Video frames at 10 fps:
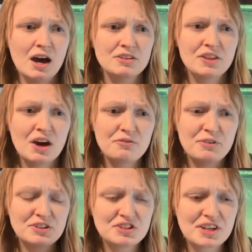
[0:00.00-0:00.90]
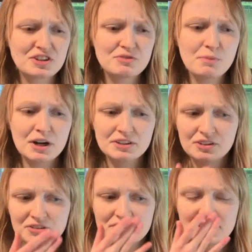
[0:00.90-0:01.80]
the fishes that you might
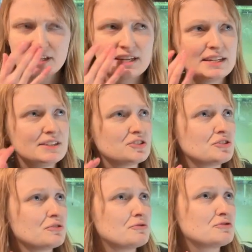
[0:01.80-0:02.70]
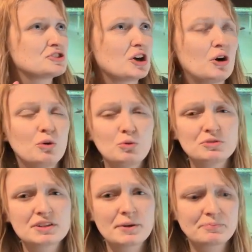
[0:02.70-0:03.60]
not see sort of
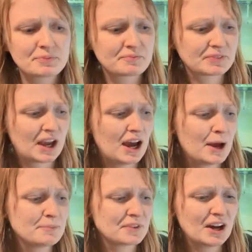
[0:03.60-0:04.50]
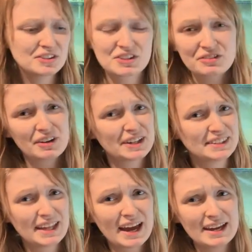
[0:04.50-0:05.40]
sold under the right
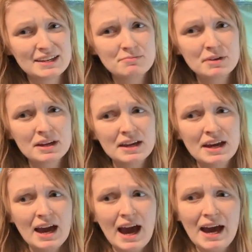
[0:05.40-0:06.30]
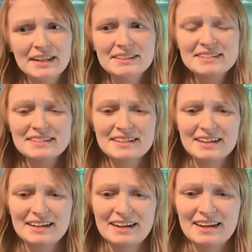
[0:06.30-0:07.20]
name. And
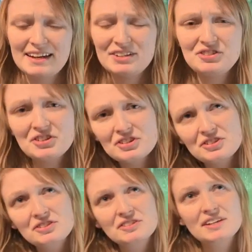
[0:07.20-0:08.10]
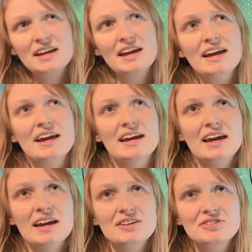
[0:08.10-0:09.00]
it's just
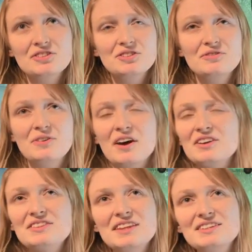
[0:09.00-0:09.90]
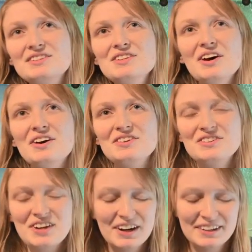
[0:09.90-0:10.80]
sort of, there's no,
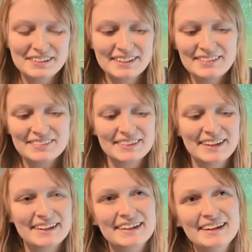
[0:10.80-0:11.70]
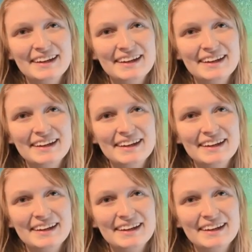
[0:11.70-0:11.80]
you can't even, like,